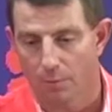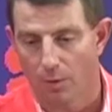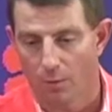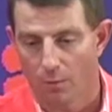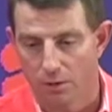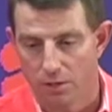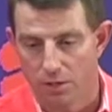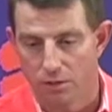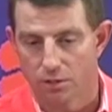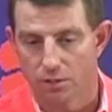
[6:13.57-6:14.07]

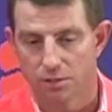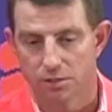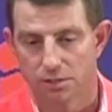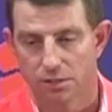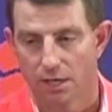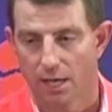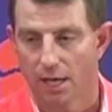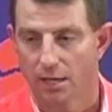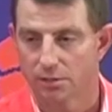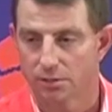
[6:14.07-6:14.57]
when you can
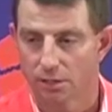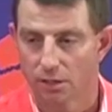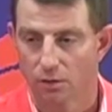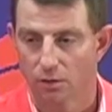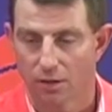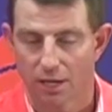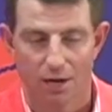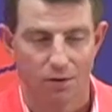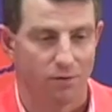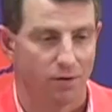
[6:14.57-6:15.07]
sit down and say,
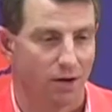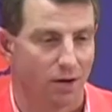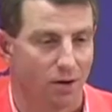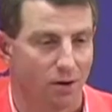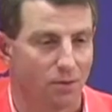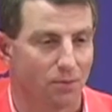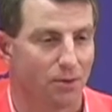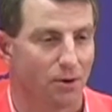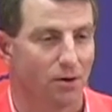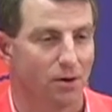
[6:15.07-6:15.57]
okay, we've had
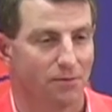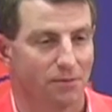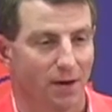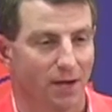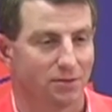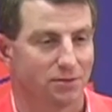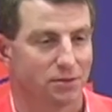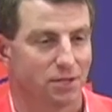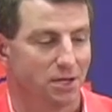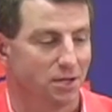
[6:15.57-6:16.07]

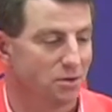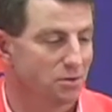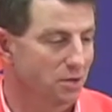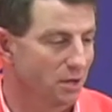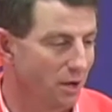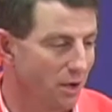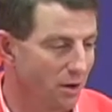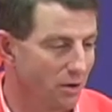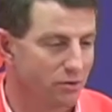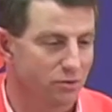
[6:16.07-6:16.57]
135 seniors
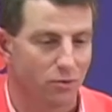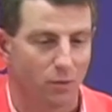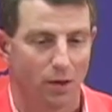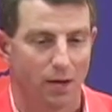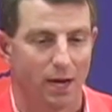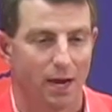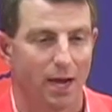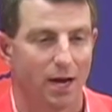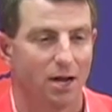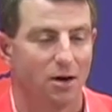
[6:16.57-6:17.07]
and
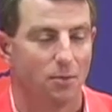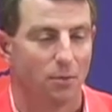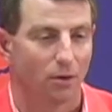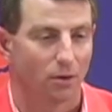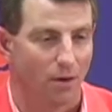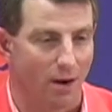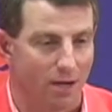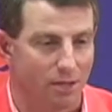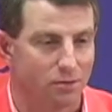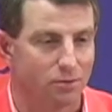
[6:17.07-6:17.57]
129 of them are
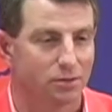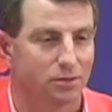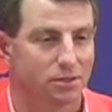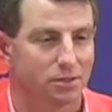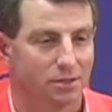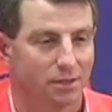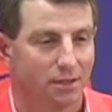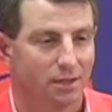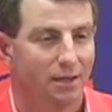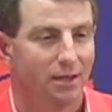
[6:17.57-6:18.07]

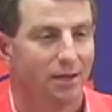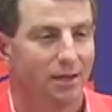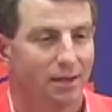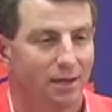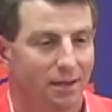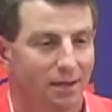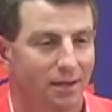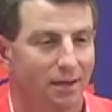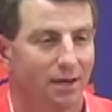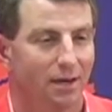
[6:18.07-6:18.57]
graduates.
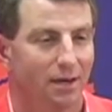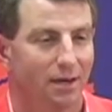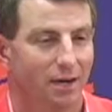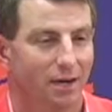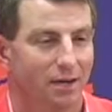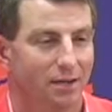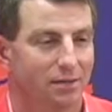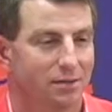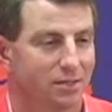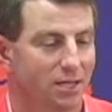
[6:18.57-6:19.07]

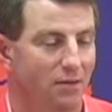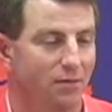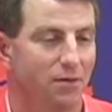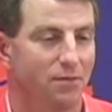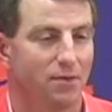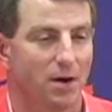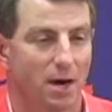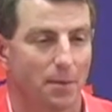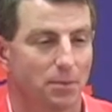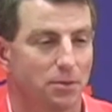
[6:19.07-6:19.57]

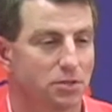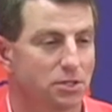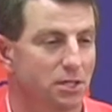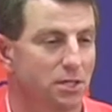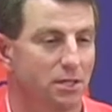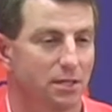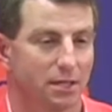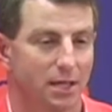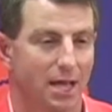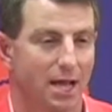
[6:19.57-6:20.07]

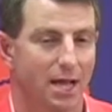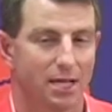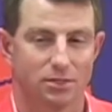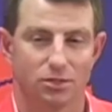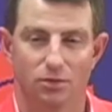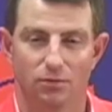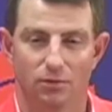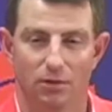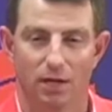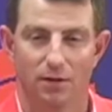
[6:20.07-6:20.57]
75% of the
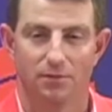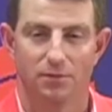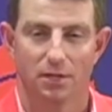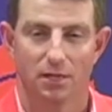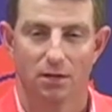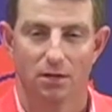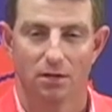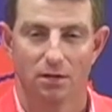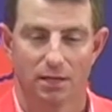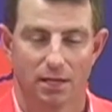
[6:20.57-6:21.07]
guys who've left
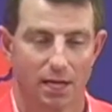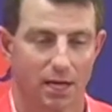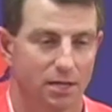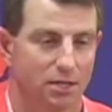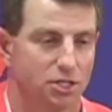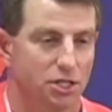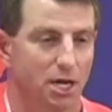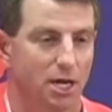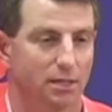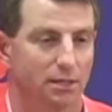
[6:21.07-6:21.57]
here and got a
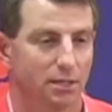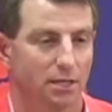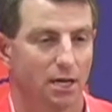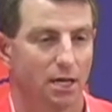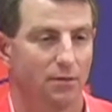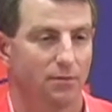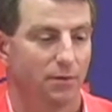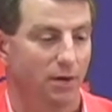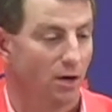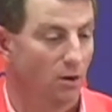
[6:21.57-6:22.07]
shot at the
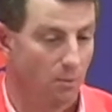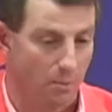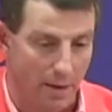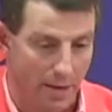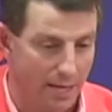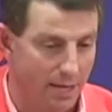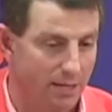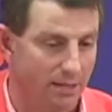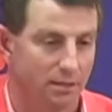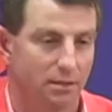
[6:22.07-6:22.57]
NFL
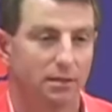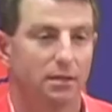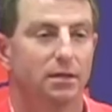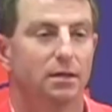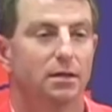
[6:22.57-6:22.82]
made it.